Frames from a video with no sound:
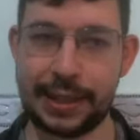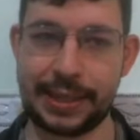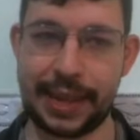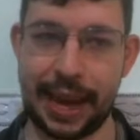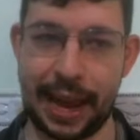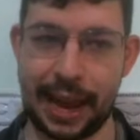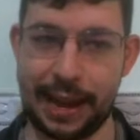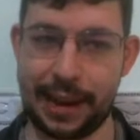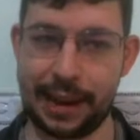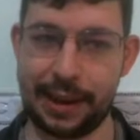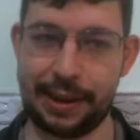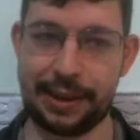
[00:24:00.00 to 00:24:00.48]

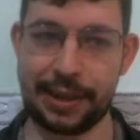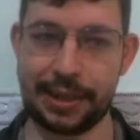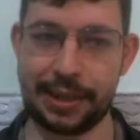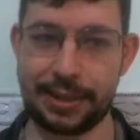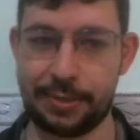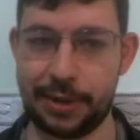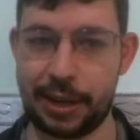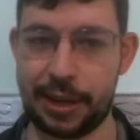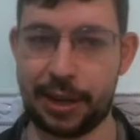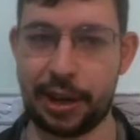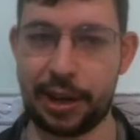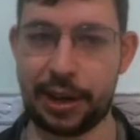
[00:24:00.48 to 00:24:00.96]
take it because
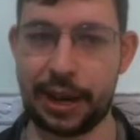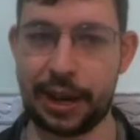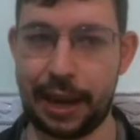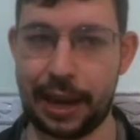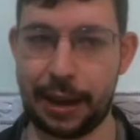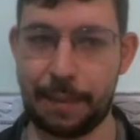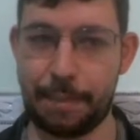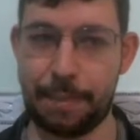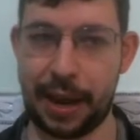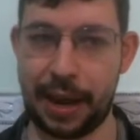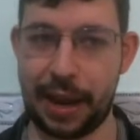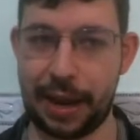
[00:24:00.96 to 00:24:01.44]
we got
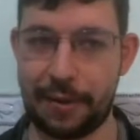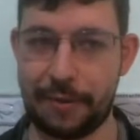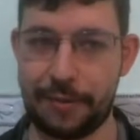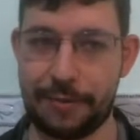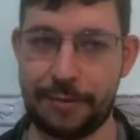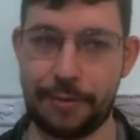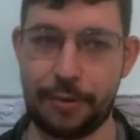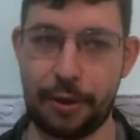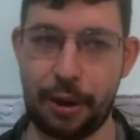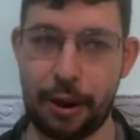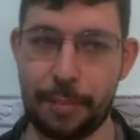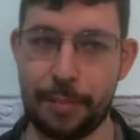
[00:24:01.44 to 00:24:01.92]
a pin
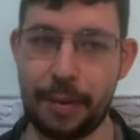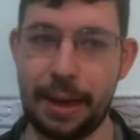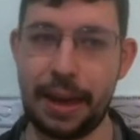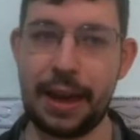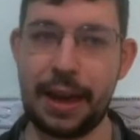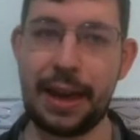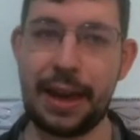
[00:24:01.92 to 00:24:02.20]
from